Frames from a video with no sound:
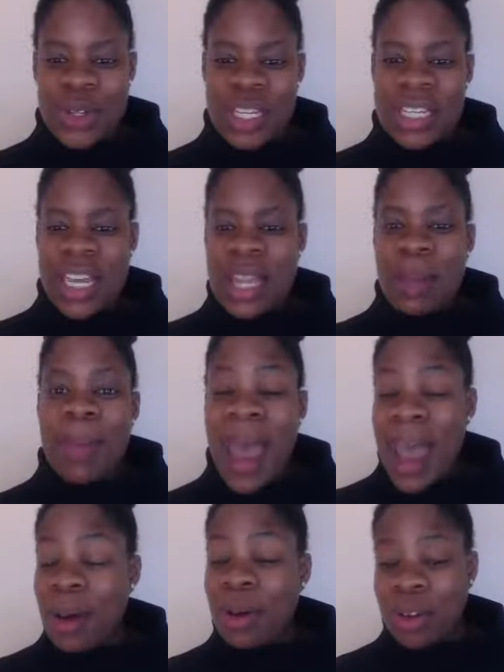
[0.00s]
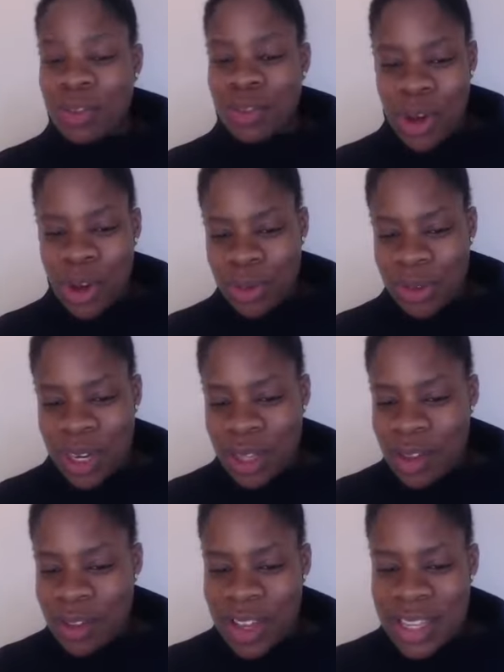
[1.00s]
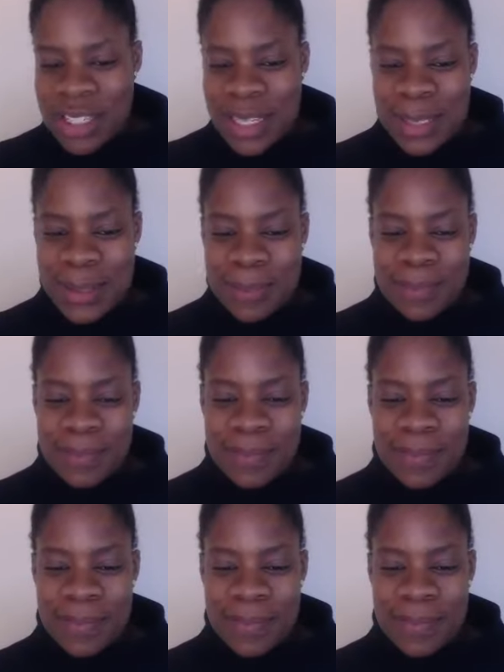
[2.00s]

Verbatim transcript: shielded in the power of God, we read in the verses.